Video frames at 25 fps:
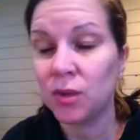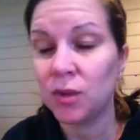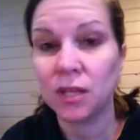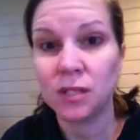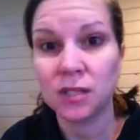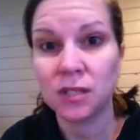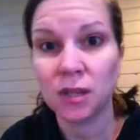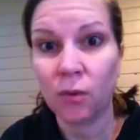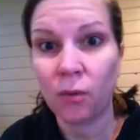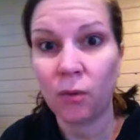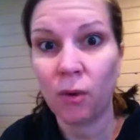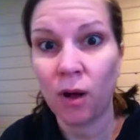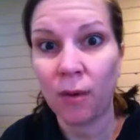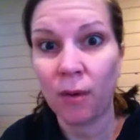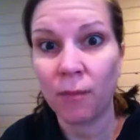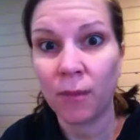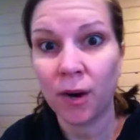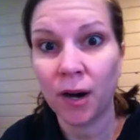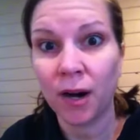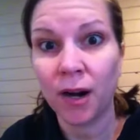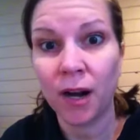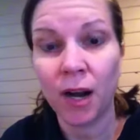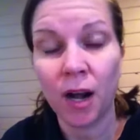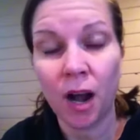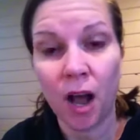that's at
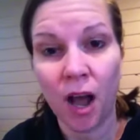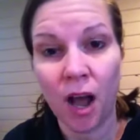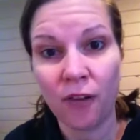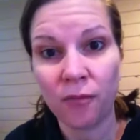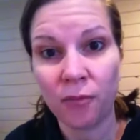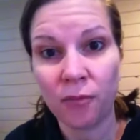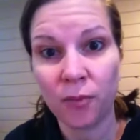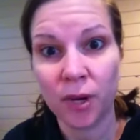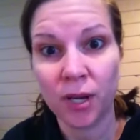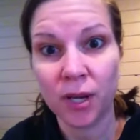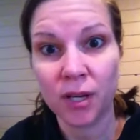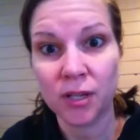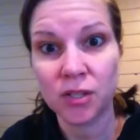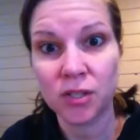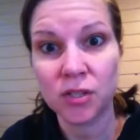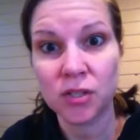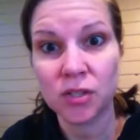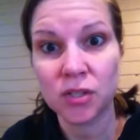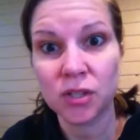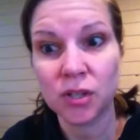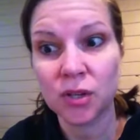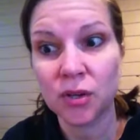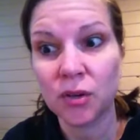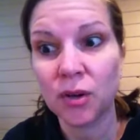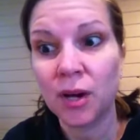Walmart, an off-branded
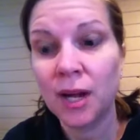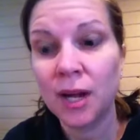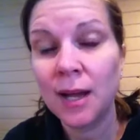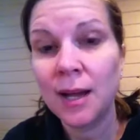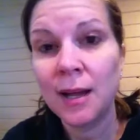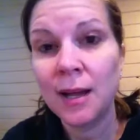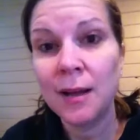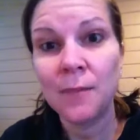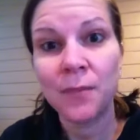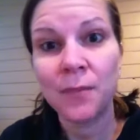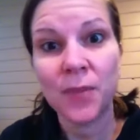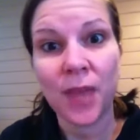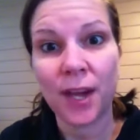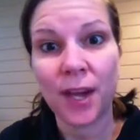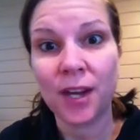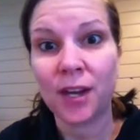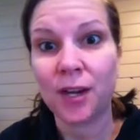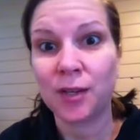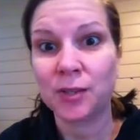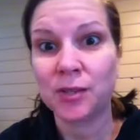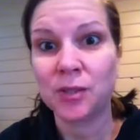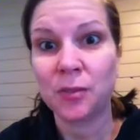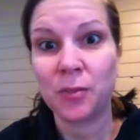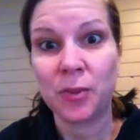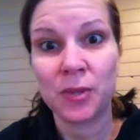shoe. I could
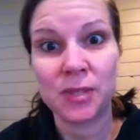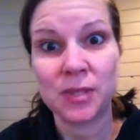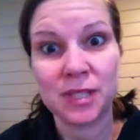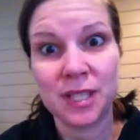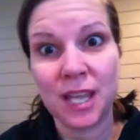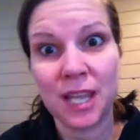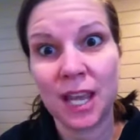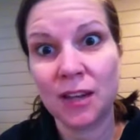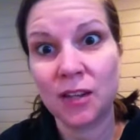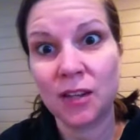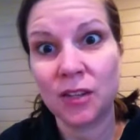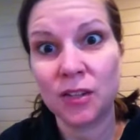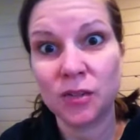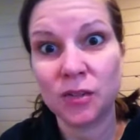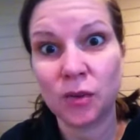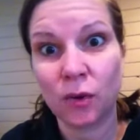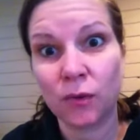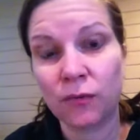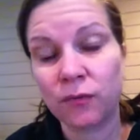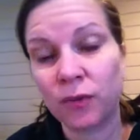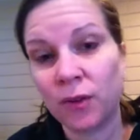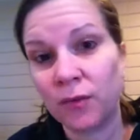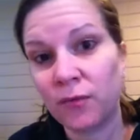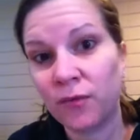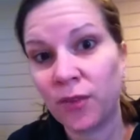also put sandals or
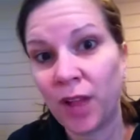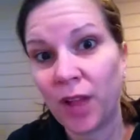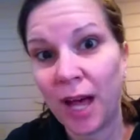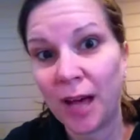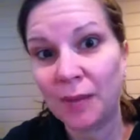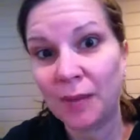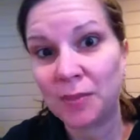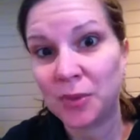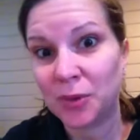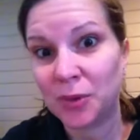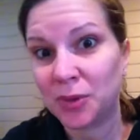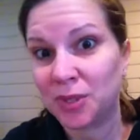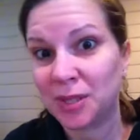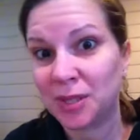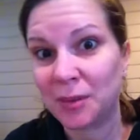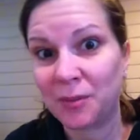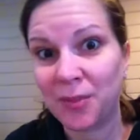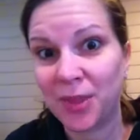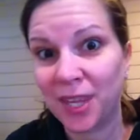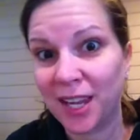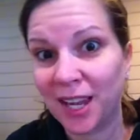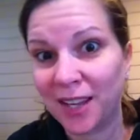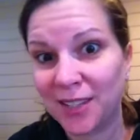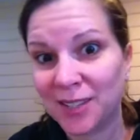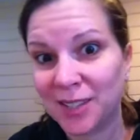flip-flops or
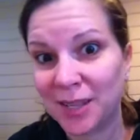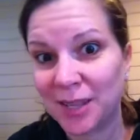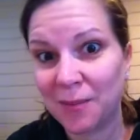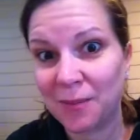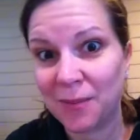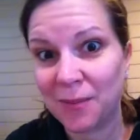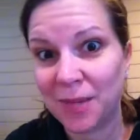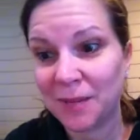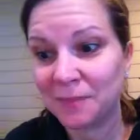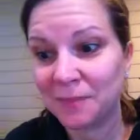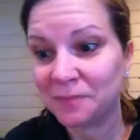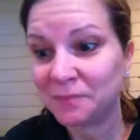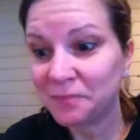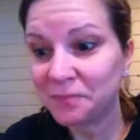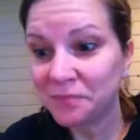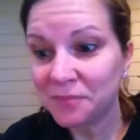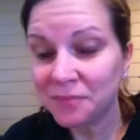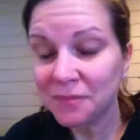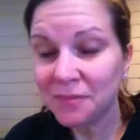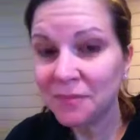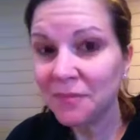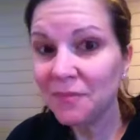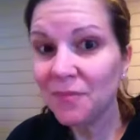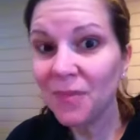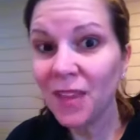something else on me,
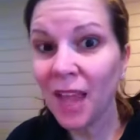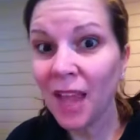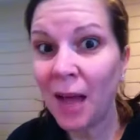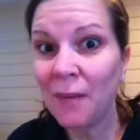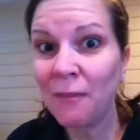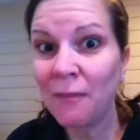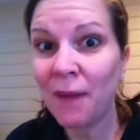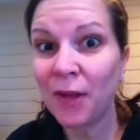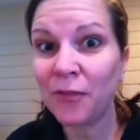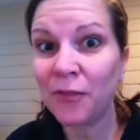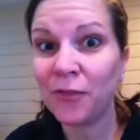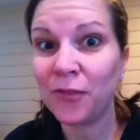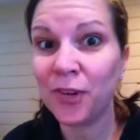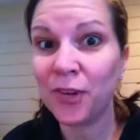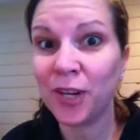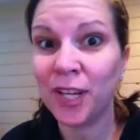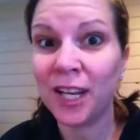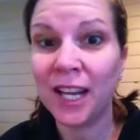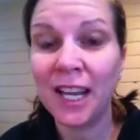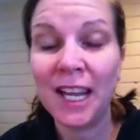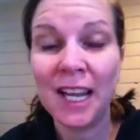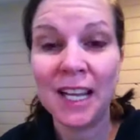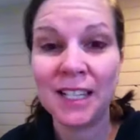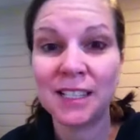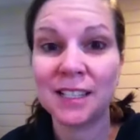on my foot.
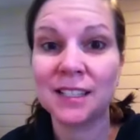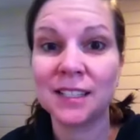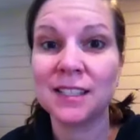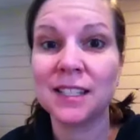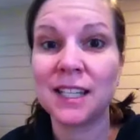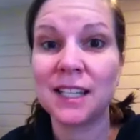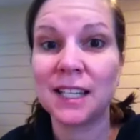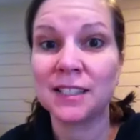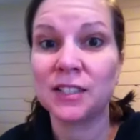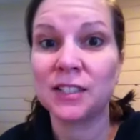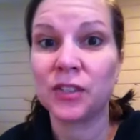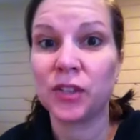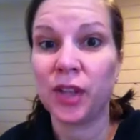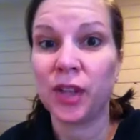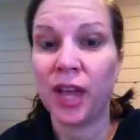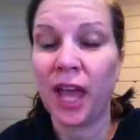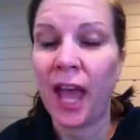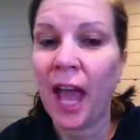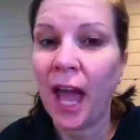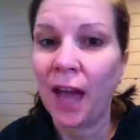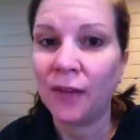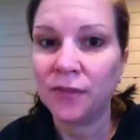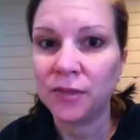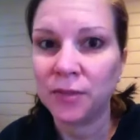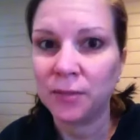It doesn't necessarily
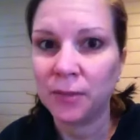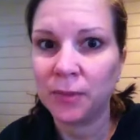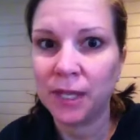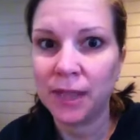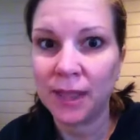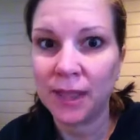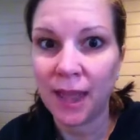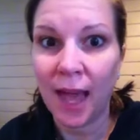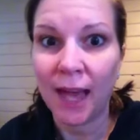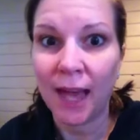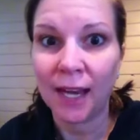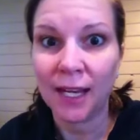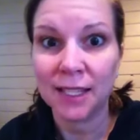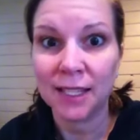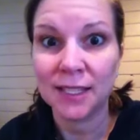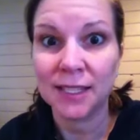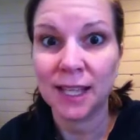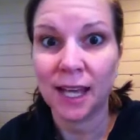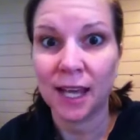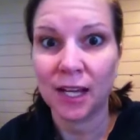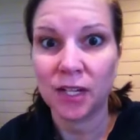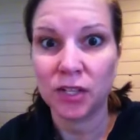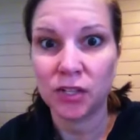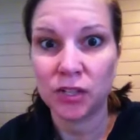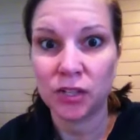have to be that
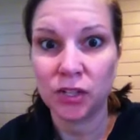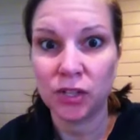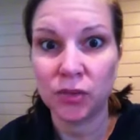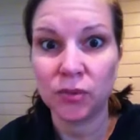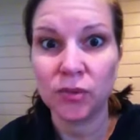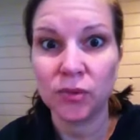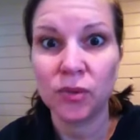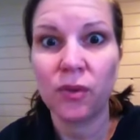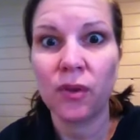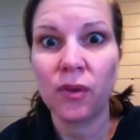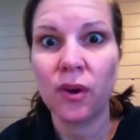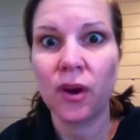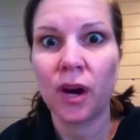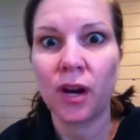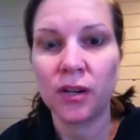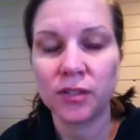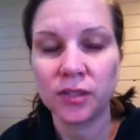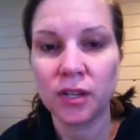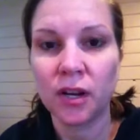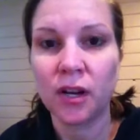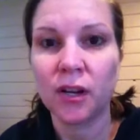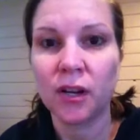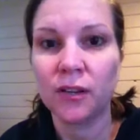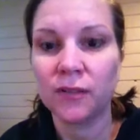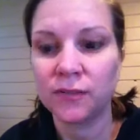exact shoe. So there are a
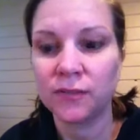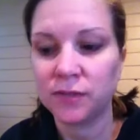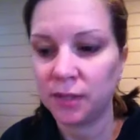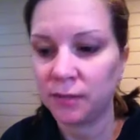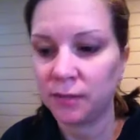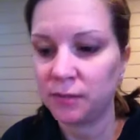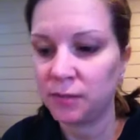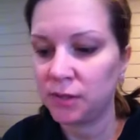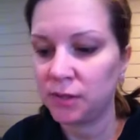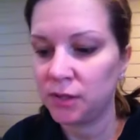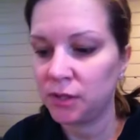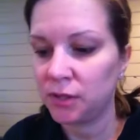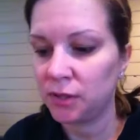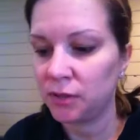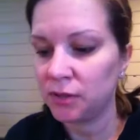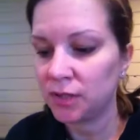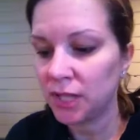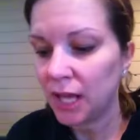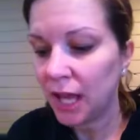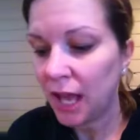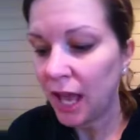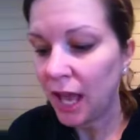ton of substitutes.